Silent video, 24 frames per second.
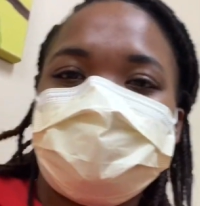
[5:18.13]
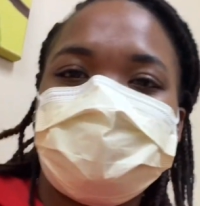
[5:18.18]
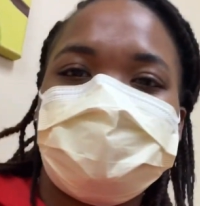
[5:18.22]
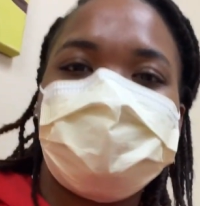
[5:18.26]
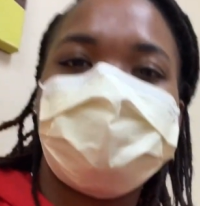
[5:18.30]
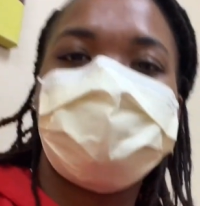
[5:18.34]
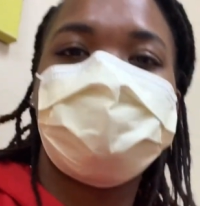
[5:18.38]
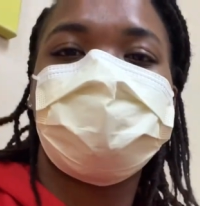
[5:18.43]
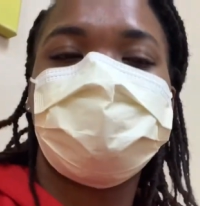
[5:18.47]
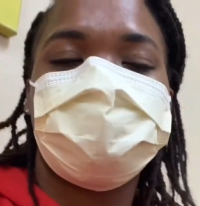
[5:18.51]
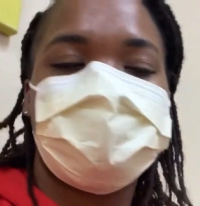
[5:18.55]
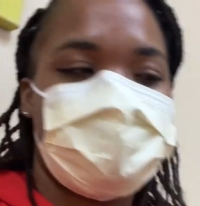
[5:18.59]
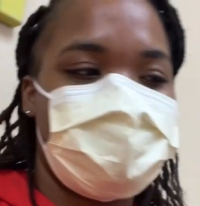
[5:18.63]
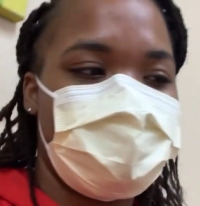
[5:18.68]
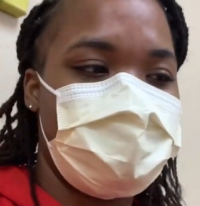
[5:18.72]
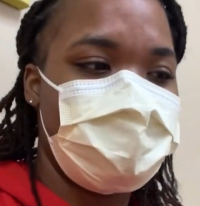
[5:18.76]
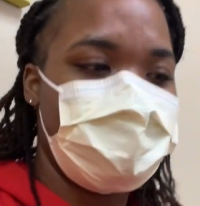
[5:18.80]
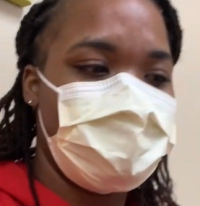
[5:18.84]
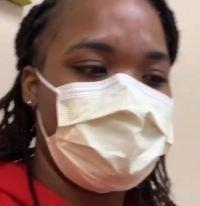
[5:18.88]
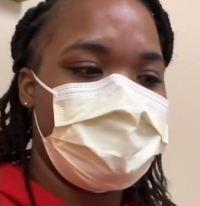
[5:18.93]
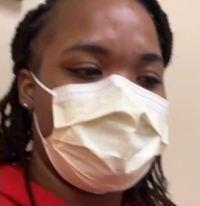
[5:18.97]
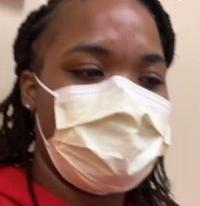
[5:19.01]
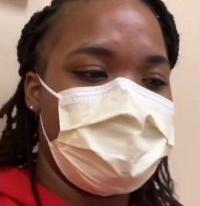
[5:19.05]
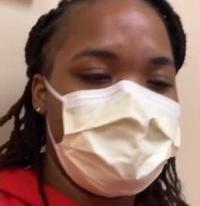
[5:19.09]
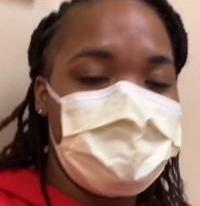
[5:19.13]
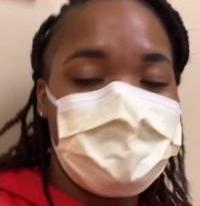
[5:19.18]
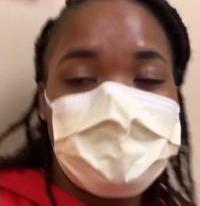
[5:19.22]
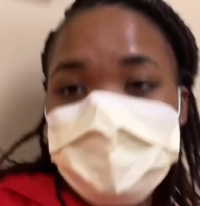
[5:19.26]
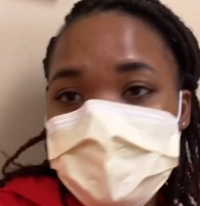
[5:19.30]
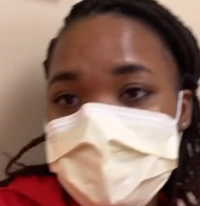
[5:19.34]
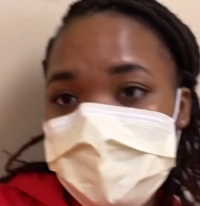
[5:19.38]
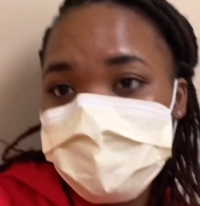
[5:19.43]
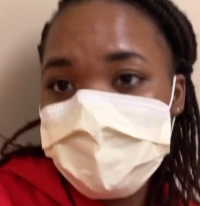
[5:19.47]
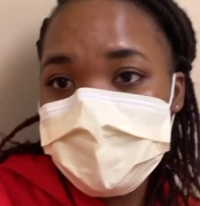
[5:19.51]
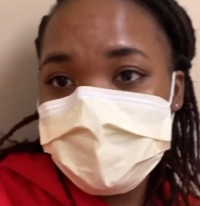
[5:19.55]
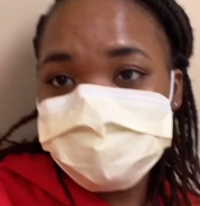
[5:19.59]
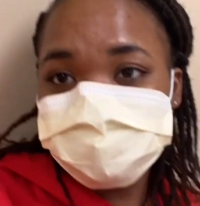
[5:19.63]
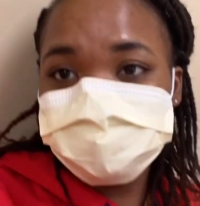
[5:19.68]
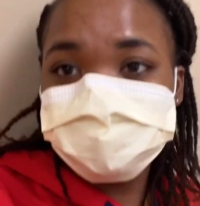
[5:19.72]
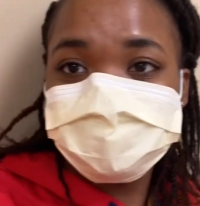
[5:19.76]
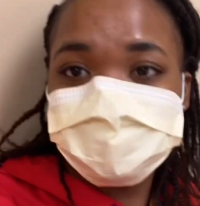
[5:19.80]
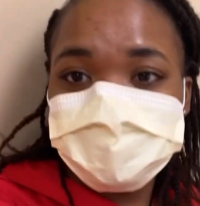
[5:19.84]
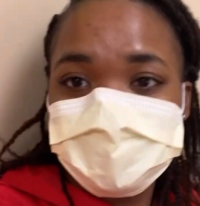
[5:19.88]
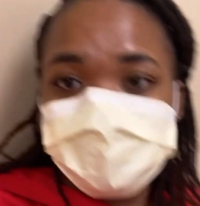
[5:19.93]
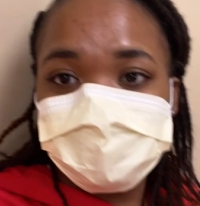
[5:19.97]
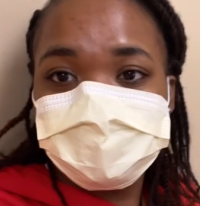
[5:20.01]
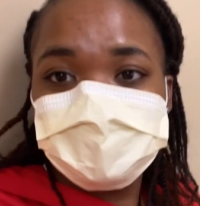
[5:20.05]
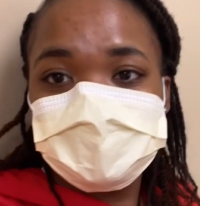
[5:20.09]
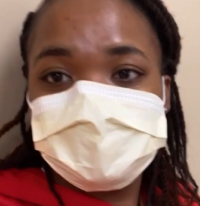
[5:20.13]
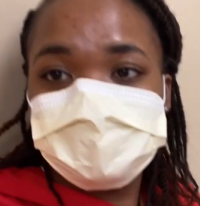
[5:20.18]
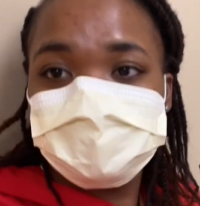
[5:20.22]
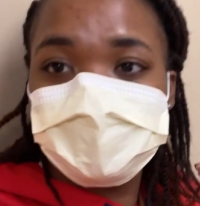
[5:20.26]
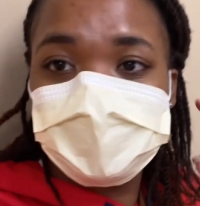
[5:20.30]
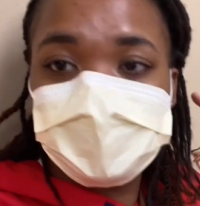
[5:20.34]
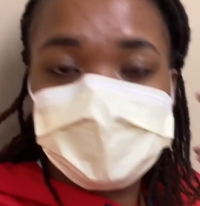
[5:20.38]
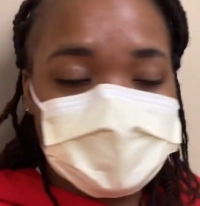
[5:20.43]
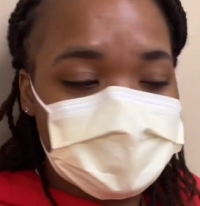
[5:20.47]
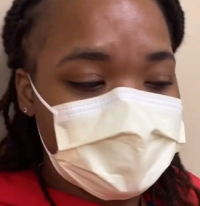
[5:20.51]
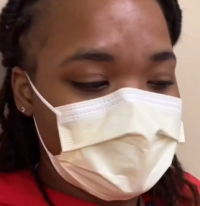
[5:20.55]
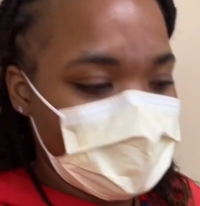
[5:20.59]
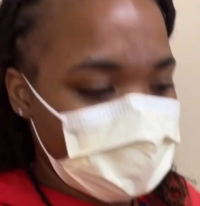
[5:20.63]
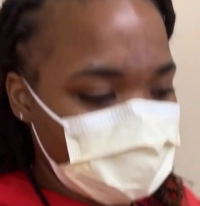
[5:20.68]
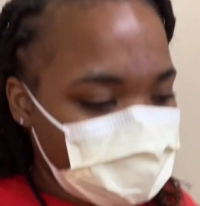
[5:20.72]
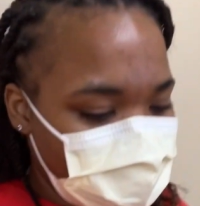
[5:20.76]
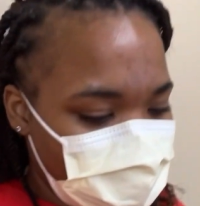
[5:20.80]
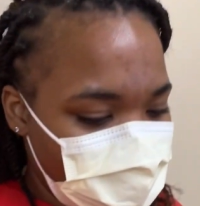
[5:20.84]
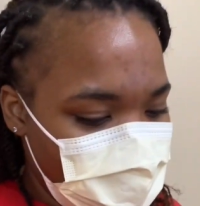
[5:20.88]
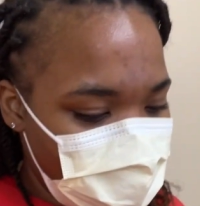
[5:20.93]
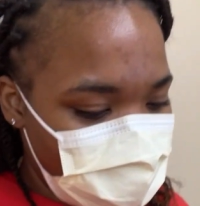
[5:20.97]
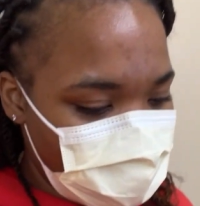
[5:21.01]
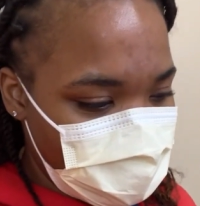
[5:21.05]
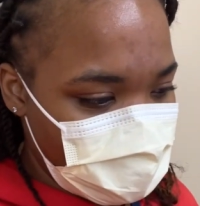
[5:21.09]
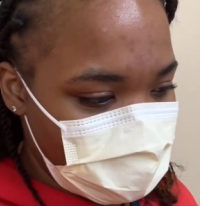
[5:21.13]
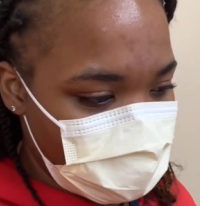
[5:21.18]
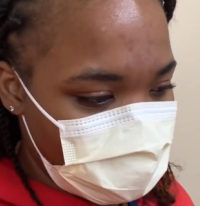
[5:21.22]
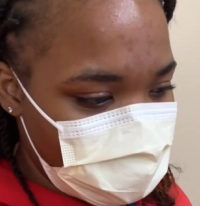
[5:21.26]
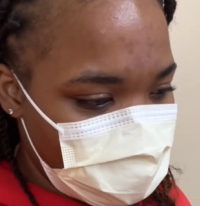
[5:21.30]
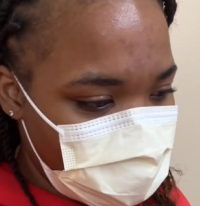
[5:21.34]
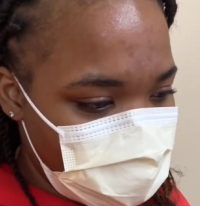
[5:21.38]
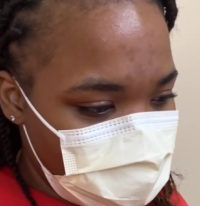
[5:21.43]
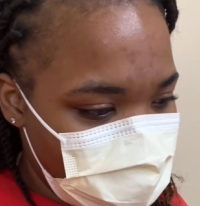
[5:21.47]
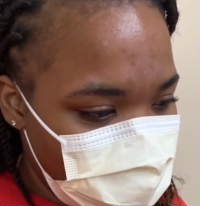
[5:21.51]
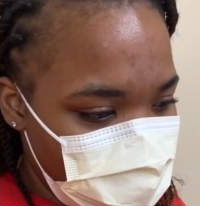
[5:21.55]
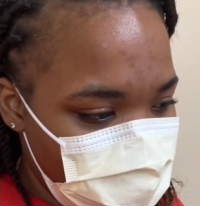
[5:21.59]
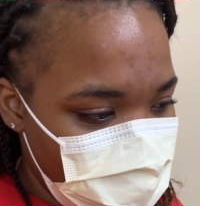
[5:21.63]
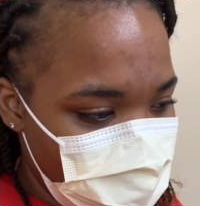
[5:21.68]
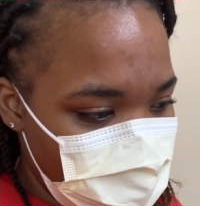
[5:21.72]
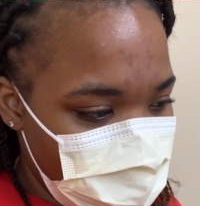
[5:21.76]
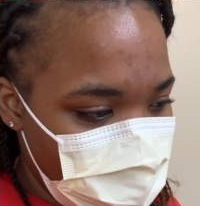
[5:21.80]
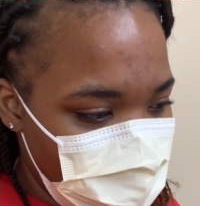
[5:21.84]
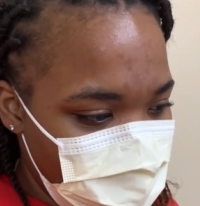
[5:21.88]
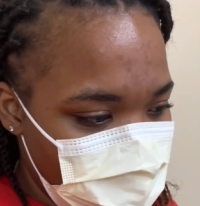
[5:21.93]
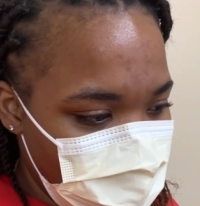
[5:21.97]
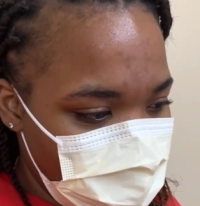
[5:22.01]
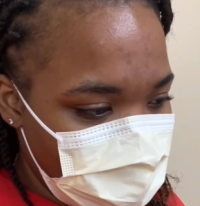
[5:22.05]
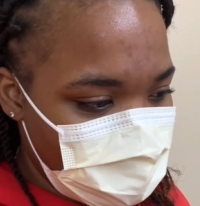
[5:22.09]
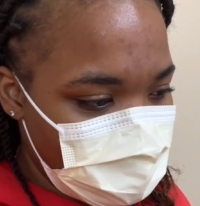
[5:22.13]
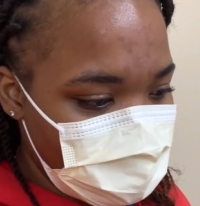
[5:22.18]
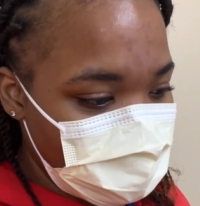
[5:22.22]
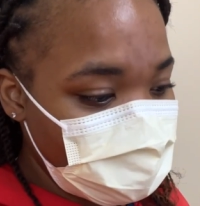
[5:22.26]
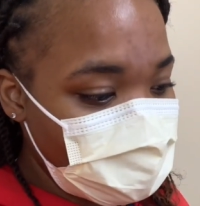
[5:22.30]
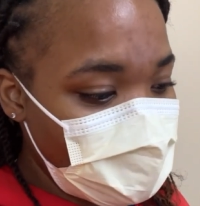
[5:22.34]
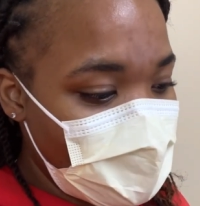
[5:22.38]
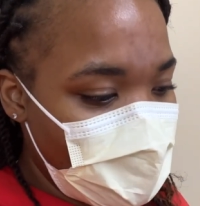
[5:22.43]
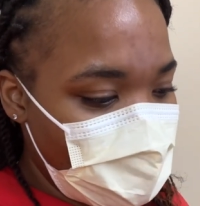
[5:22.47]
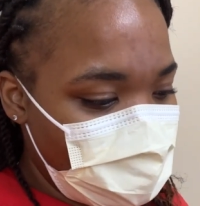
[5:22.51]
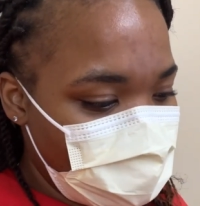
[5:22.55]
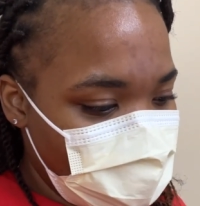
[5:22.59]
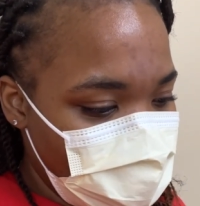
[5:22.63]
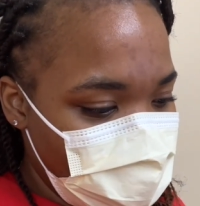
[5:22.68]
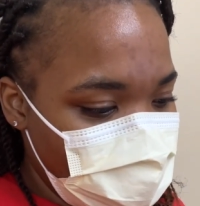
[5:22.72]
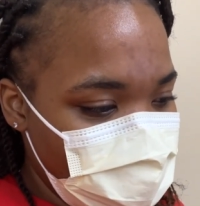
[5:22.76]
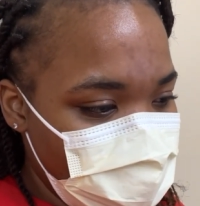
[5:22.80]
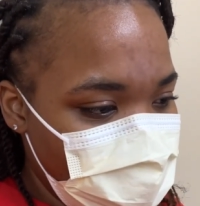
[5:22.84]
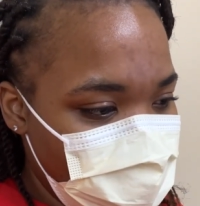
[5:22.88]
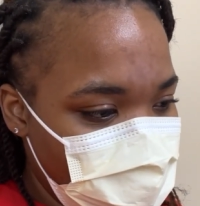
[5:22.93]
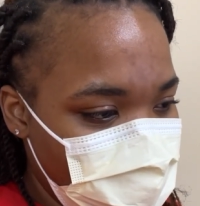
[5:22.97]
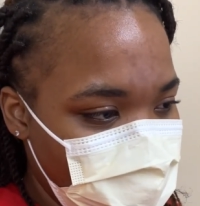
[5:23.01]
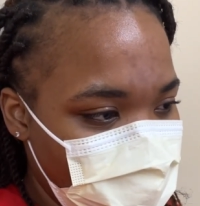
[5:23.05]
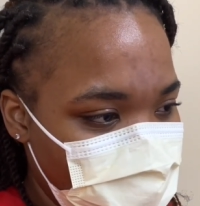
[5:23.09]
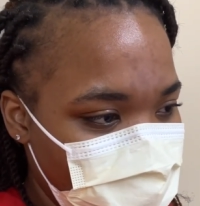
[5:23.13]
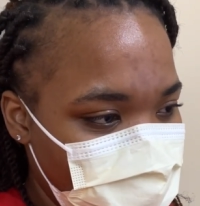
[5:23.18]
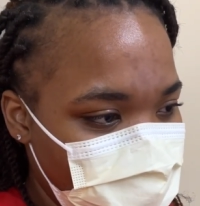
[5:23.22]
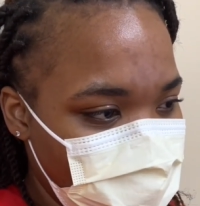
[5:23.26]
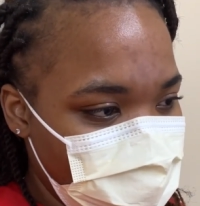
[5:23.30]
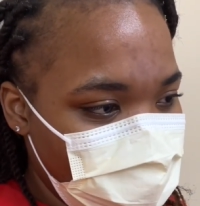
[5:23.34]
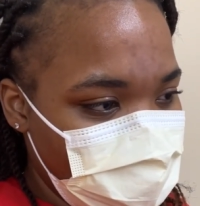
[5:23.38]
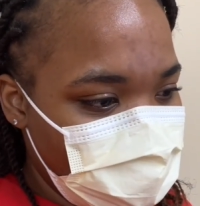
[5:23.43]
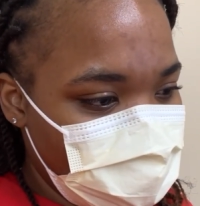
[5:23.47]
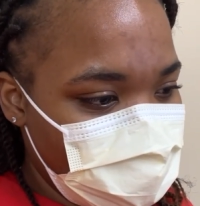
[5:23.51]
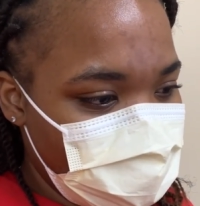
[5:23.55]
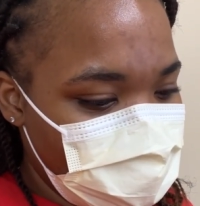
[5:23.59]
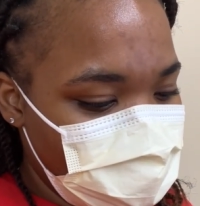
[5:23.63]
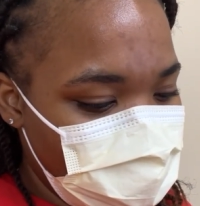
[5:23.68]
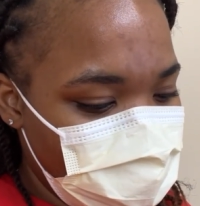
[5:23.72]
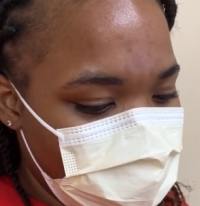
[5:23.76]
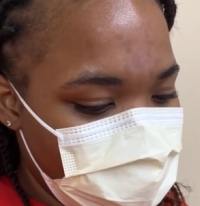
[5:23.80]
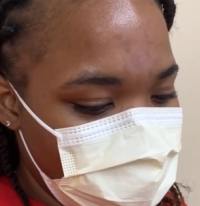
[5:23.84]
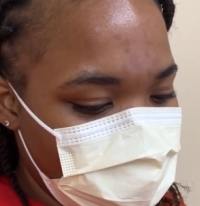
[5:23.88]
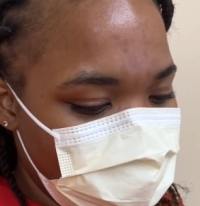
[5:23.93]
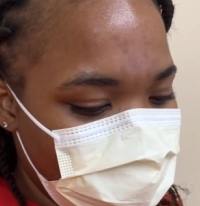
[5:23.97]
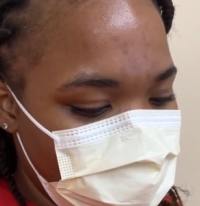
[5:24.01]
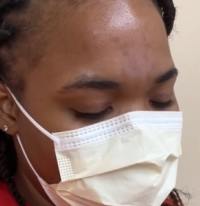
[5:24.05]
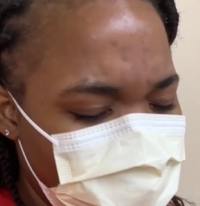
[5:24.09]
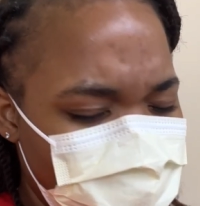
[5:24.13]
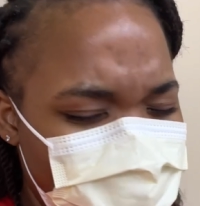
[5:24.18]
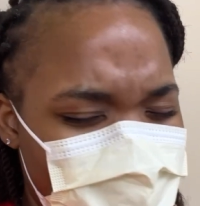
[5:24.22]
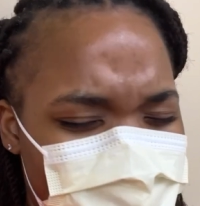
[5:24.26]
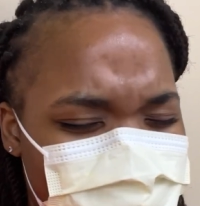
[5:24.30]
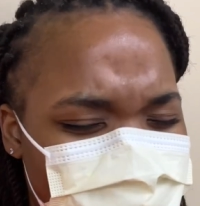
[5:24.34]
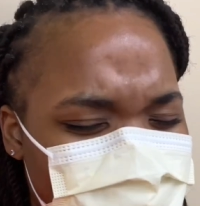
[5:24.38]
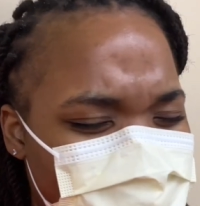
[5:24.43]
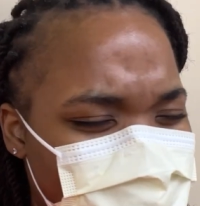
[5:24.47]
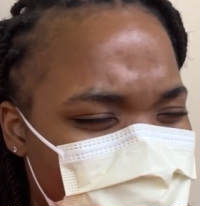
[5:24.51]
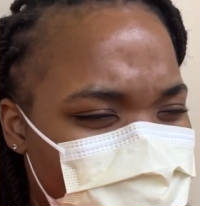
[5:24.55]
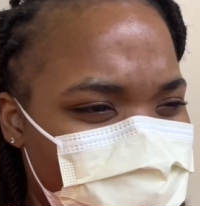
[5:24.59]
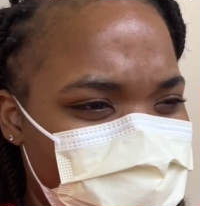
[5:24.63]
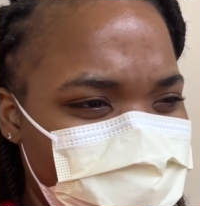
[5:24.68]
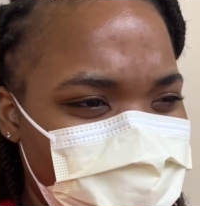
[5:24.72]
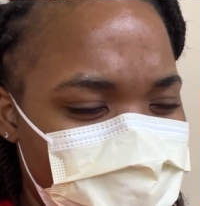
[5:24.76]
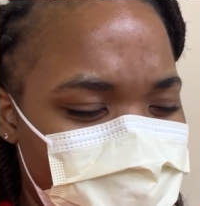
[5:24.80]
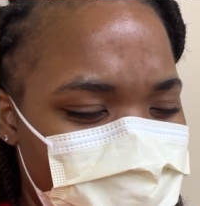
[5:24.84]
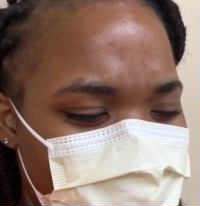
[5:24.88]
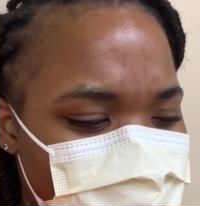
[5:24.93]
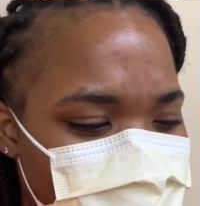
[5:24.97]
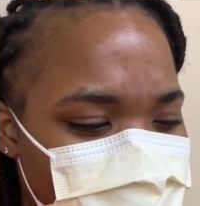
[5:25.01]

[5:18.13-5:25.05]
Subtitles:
girl. Anyway, we just went to the doctor to come in. Chapstick. I'm sorry.